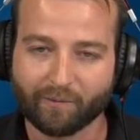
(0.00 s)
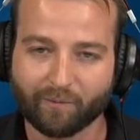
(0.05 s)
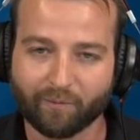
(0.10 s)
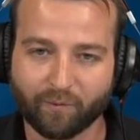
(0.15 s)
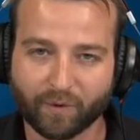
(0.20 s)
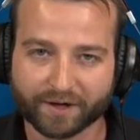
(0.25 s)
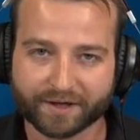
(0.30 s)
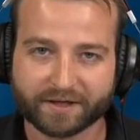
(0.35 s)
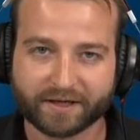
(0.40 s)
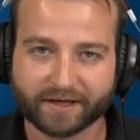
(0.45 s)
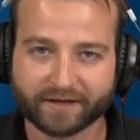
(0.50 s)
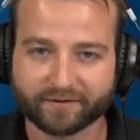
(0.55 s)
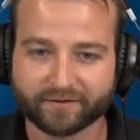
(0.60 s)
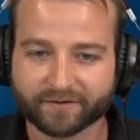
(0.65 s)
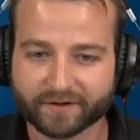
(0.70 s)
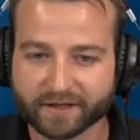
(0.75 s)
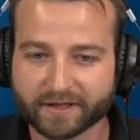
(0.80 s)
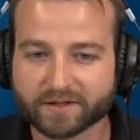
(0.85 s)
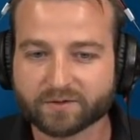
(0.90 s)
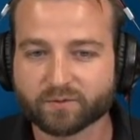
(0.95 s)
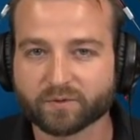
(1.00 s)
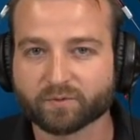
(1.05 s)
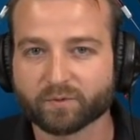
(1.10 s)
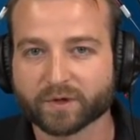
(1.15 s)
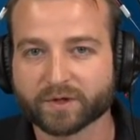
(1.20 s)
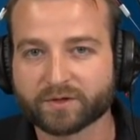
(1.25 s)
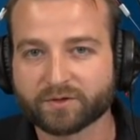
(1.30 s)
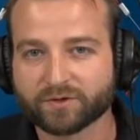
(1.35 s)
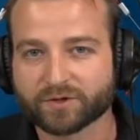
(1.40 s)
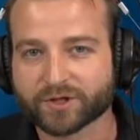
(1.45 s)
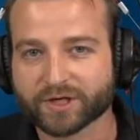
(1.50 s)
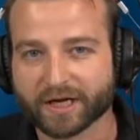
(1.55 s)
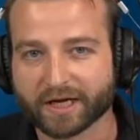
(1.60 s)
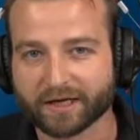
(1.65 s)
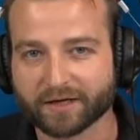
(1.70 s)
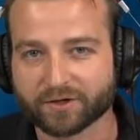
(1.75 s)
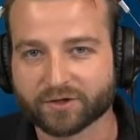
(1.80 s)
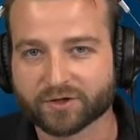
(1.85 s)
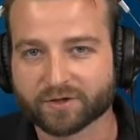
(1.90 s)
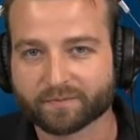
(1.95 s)
what kind of things we want to
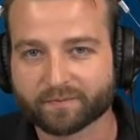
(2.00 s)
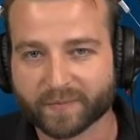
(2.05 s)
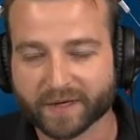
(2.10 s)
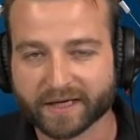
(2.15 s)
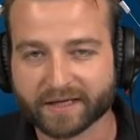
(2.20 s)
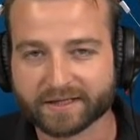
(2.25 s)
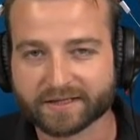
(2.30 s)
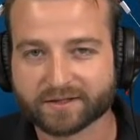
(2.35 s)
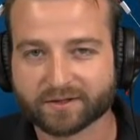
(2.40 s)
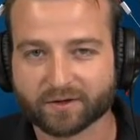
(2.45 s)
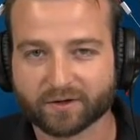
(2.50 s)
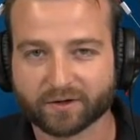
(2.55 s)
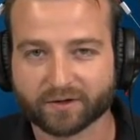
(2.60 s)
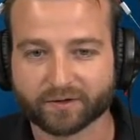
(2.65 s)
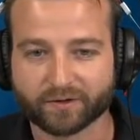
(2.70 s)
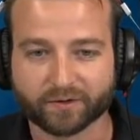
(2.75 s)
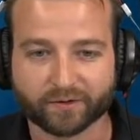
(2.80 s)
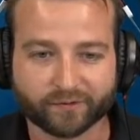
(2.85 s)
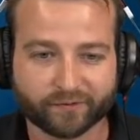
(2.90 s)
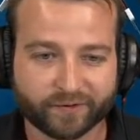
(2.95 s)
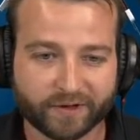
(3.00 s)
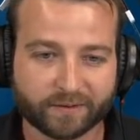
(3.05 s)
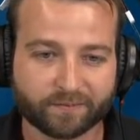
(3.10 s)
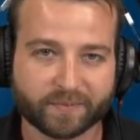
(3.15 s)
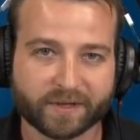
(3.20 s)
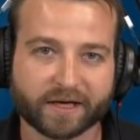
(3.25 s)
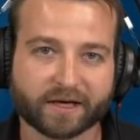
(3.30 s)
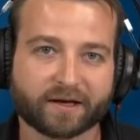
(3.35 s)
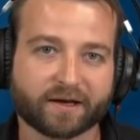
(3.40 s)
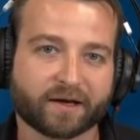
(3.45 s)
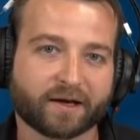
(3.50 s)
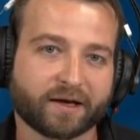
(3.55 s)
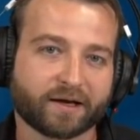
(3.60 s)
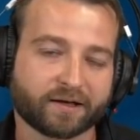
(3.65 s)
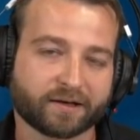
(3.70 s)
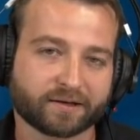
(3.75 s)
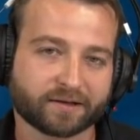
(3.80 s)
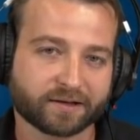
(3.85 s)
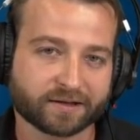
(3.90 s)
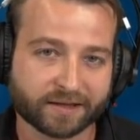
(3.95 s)
change based on your feedback
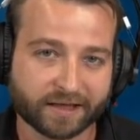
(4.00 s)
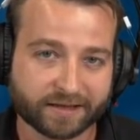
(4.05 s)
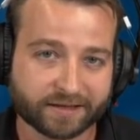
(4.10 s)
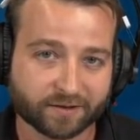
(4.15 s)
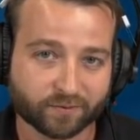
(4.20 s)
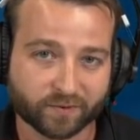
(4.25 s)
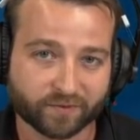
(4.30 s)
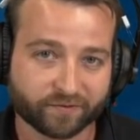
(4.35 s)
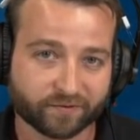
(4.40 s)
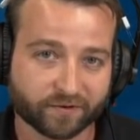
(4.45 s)
and the data we've